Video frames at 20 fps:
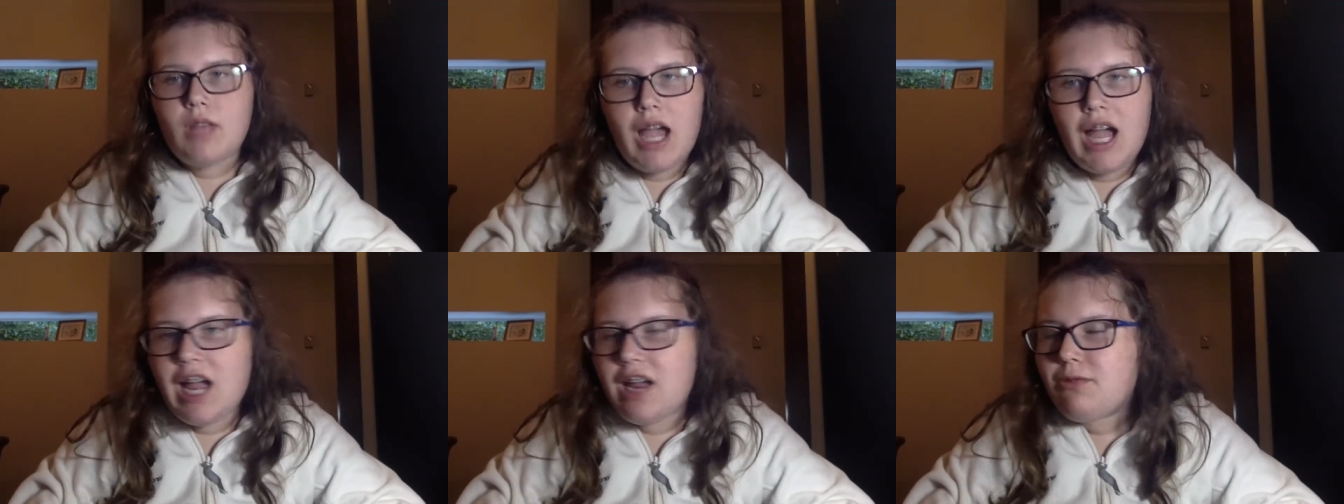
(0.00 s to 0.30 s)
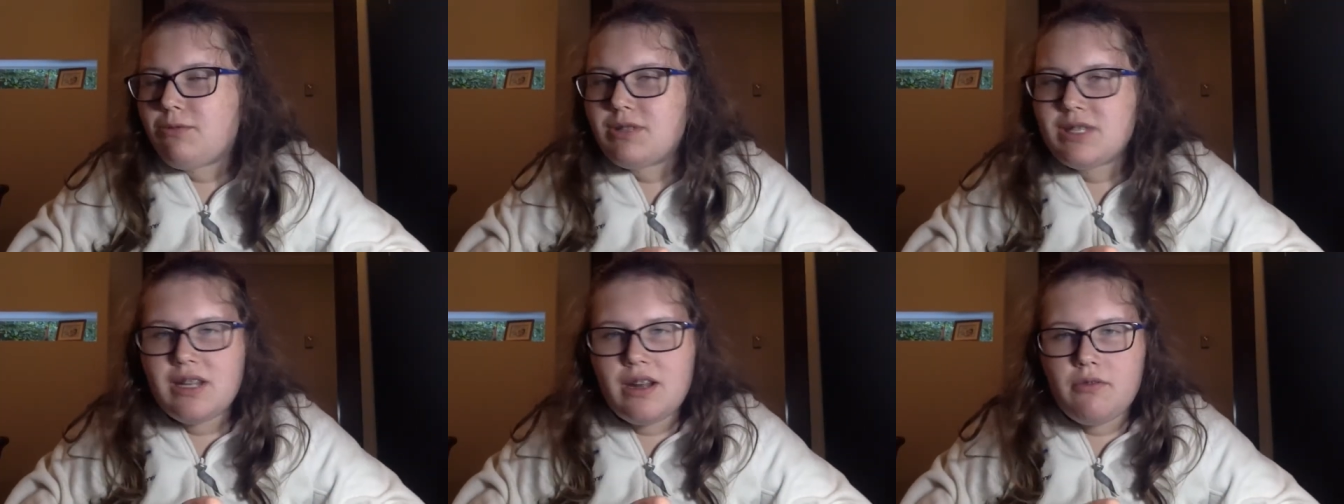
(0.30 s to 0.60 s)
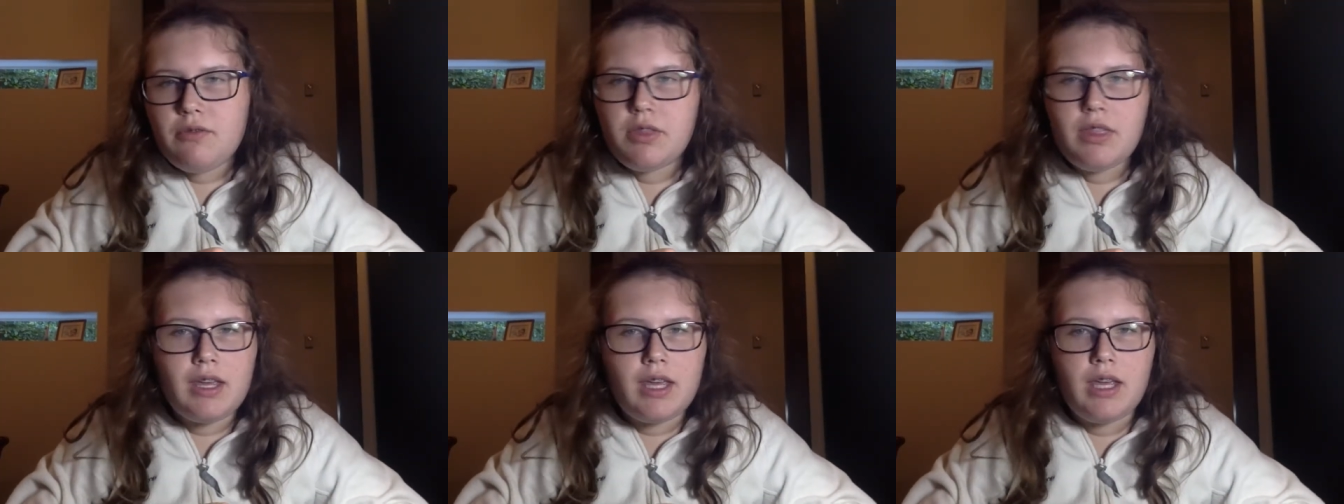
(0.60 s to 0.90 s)
I was
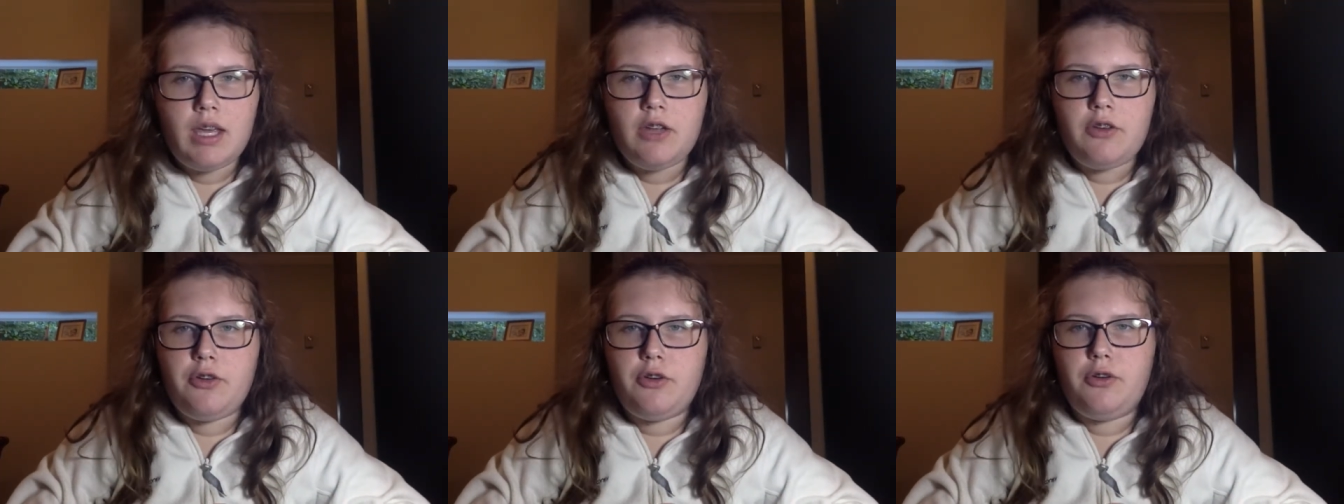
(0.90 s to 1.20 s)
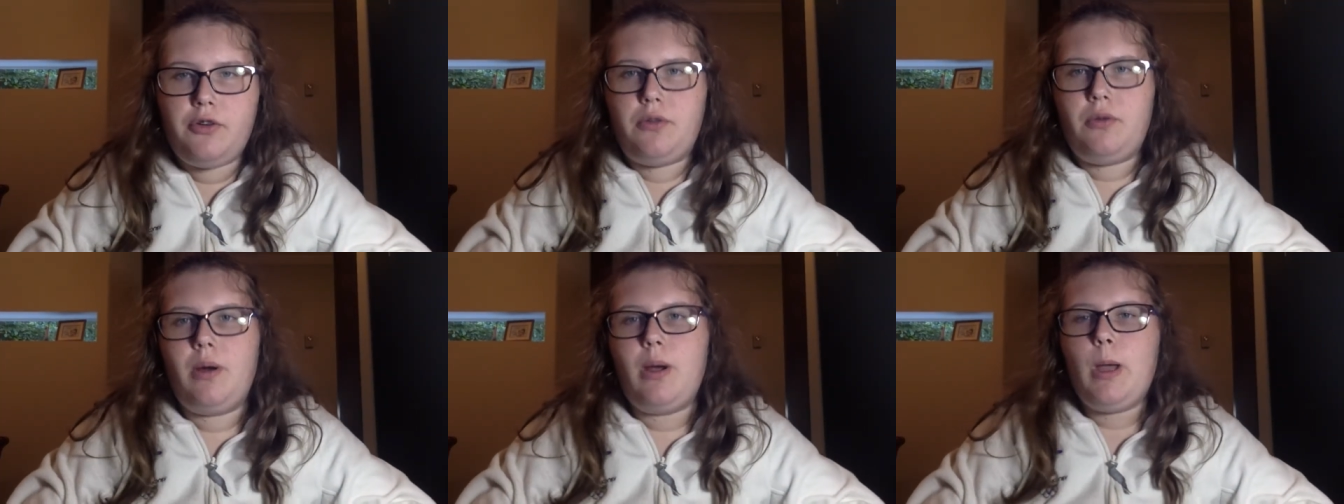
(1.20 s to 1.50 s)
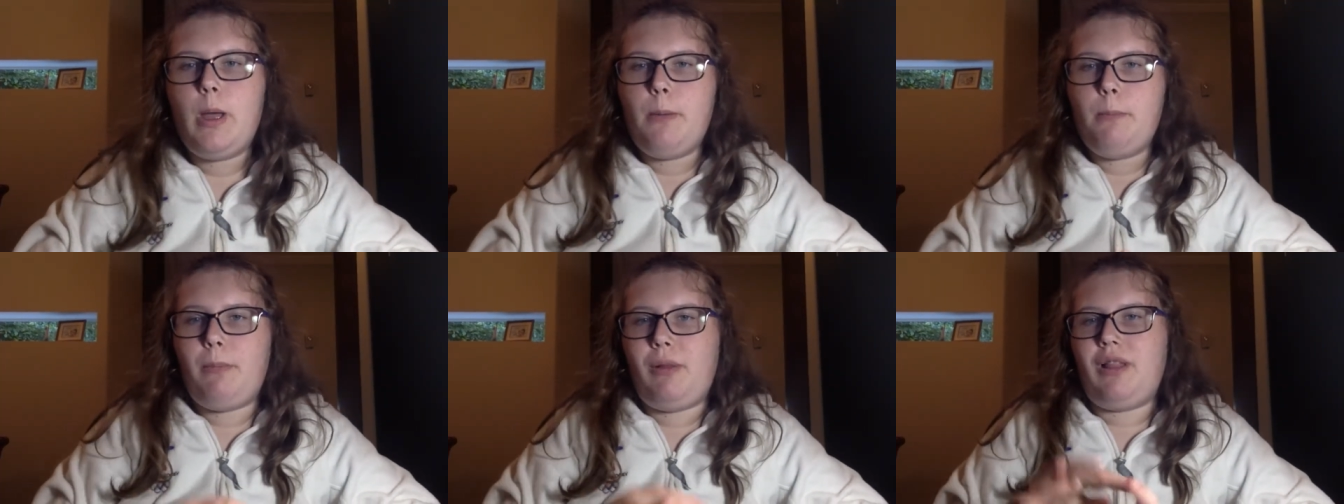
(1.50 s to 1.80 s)
never the kid who
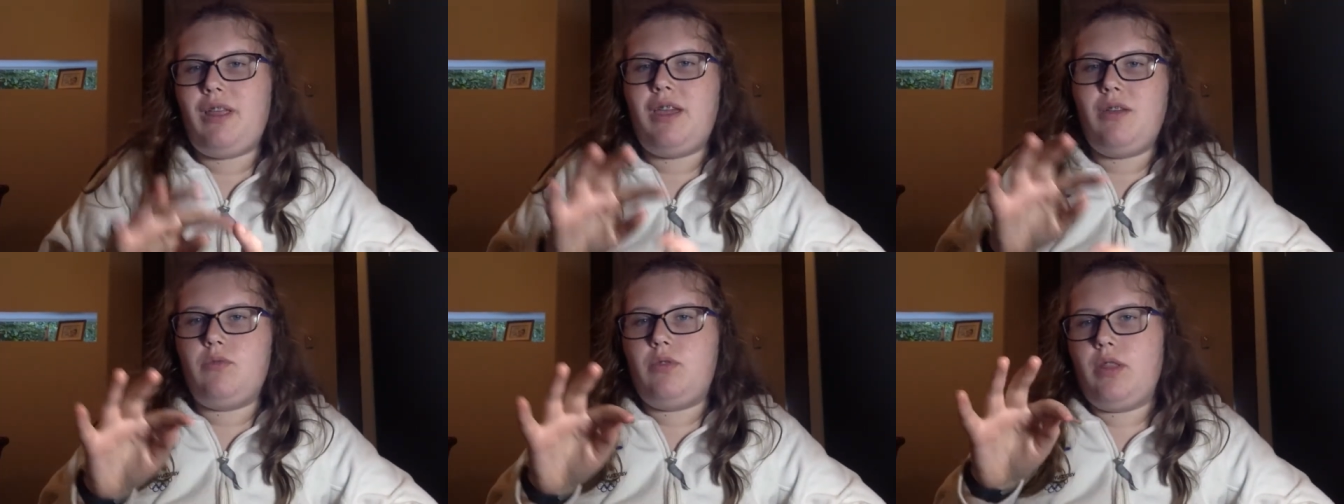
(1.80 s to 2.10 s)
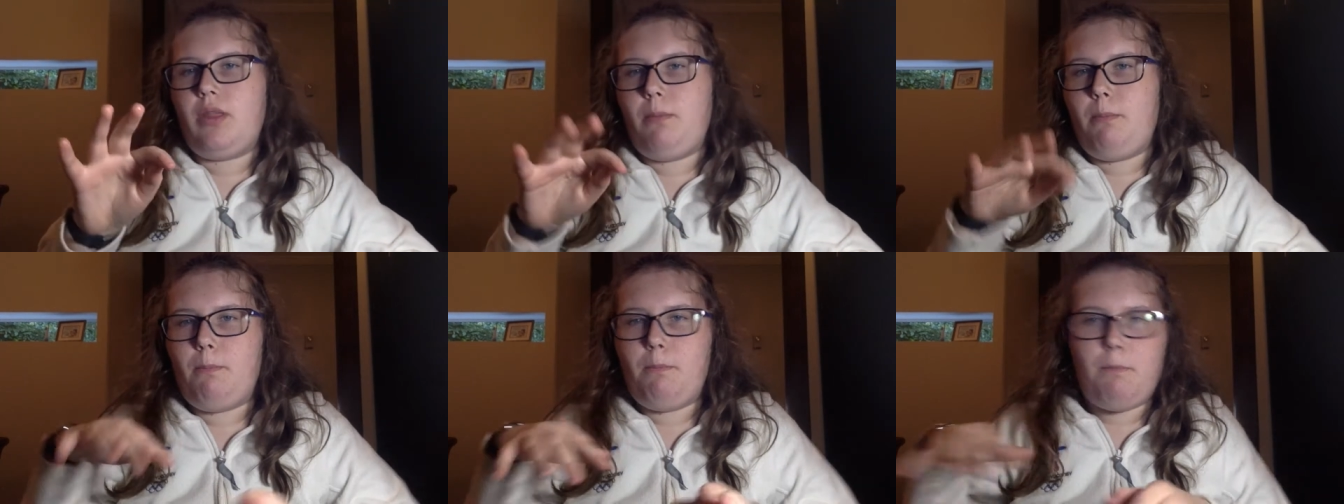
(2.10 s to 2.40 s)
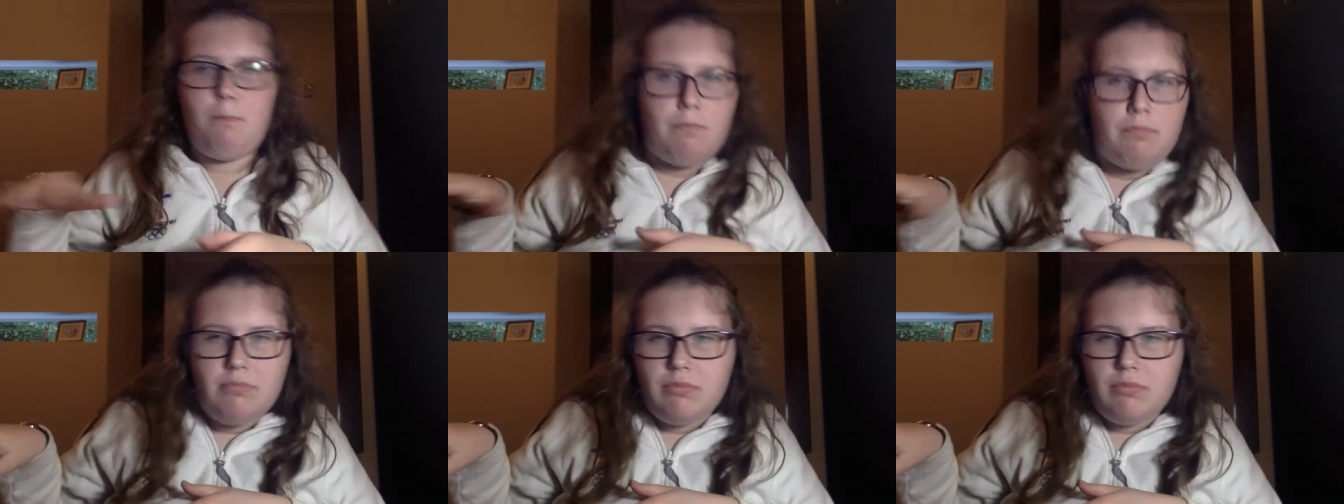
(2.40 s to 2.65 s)
believed in the